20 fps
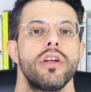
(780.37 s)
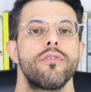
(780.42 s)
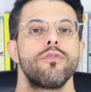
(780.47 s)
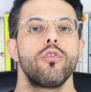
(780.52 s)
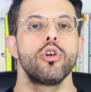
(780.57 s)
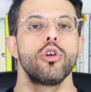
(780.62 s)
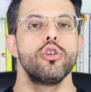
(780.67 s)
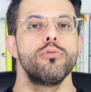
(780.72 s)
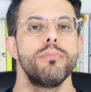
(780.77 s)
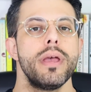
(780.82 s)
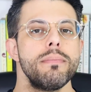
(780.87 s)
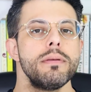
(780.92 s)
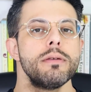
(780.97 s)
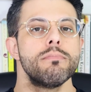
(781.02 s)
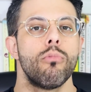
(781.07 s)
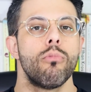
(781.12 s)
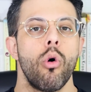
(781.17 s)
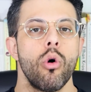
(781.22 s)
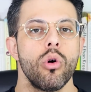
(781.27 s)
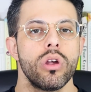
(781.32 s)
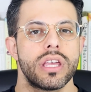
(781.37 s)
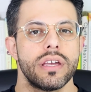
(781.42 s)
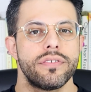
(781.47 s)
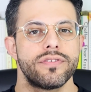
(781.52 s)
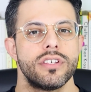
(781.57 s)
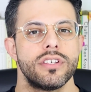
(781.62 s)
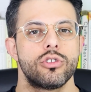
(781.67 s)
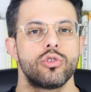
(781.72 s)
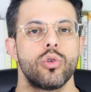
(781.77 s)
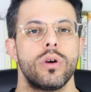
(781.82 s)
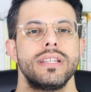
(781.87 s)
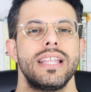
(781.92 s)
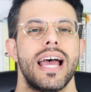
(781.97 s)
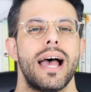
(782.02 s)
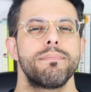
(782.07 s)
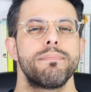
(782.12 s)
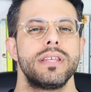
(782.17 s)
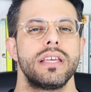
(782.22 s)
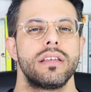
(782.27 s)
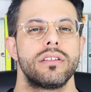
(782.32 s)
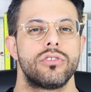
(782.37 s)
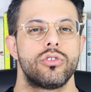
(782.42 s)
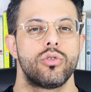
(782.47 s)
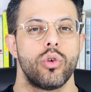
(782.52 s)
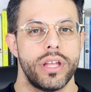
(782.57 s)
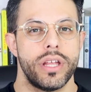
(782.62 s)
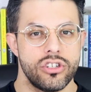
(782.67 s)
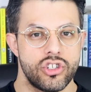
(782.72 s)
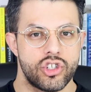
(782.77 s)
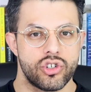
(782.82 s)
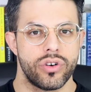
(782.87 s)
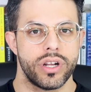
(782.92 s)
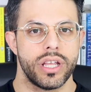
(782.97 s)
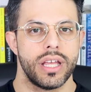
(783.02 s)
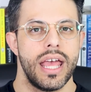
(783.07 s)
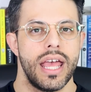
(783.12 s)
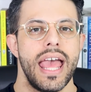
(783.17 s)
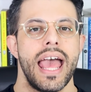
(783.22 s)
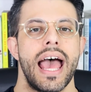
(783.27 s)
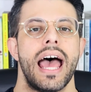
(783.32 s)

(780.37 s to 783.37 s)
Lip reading: Therefore, you may be more gifted to adapting to injury.